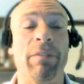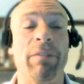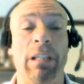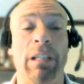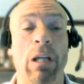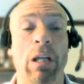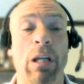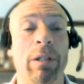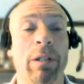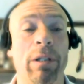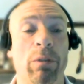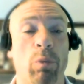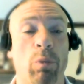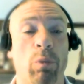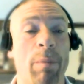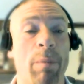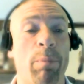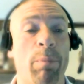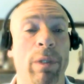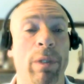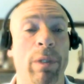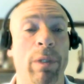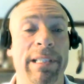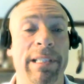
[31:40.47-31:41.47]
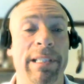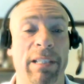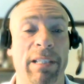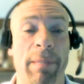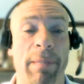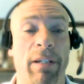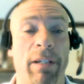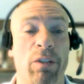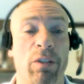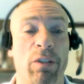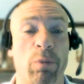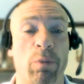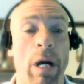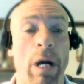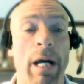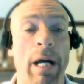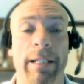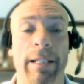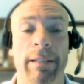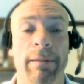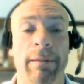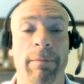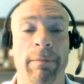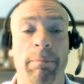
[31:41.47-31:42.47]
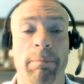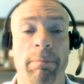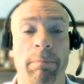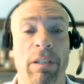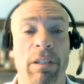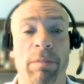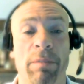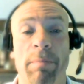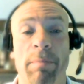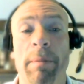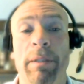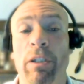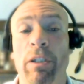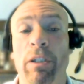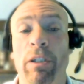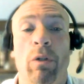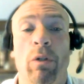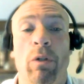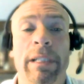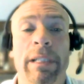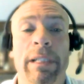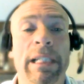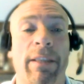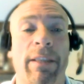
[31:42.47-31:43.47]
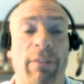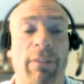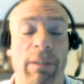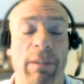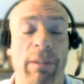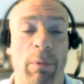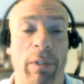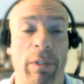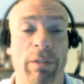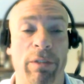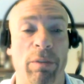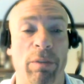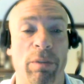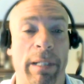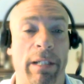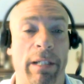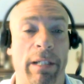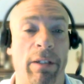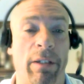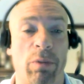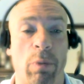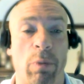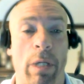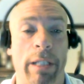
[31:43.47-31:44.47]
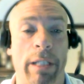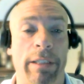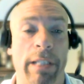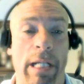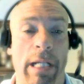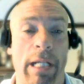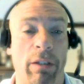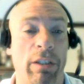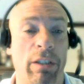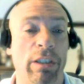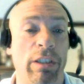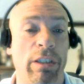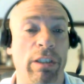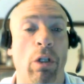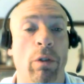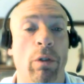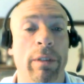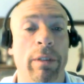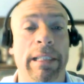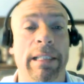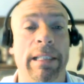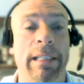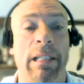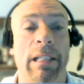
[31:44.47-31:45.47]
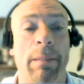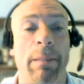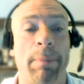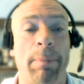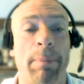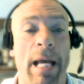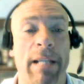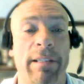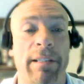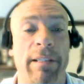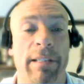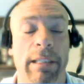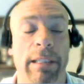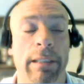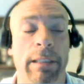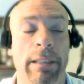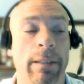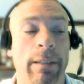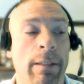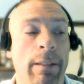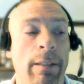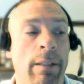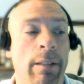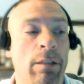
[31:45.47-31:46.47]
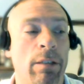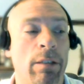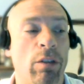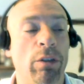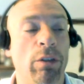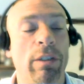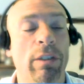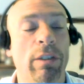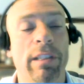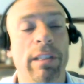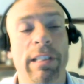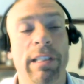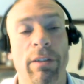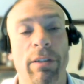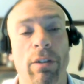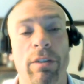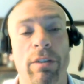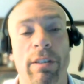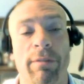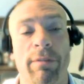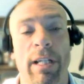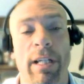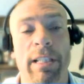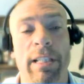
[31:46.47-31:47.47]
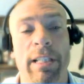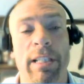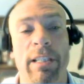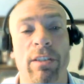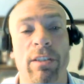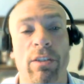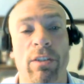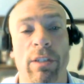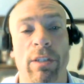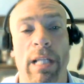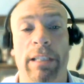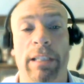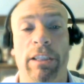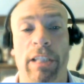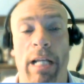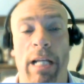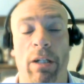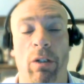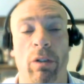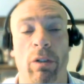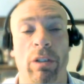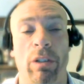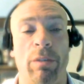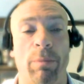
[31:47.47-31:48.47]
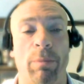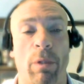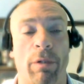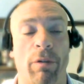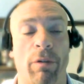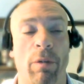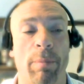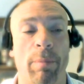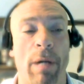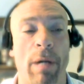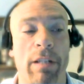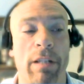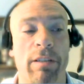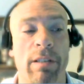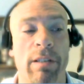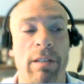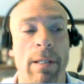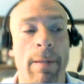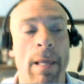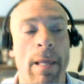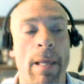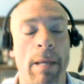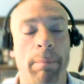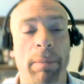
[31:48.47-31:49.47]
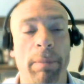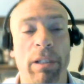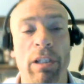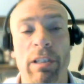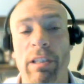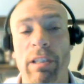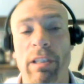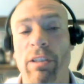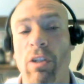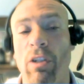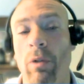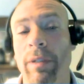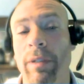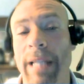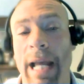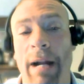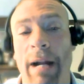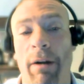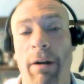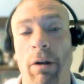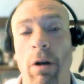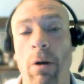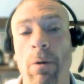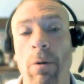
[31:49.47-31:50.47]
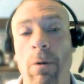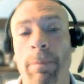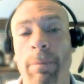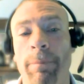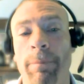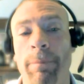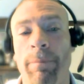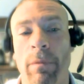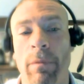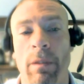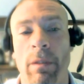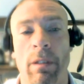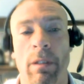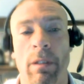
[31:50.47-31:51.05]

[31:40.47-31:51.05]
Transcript: even low is 1.6 megahertz wide, because maybe you don't need a 3.2 megahertz wide channel because you don't need the capacity. So you steer those devices to that channel. It's more robust. Because it's so narrow,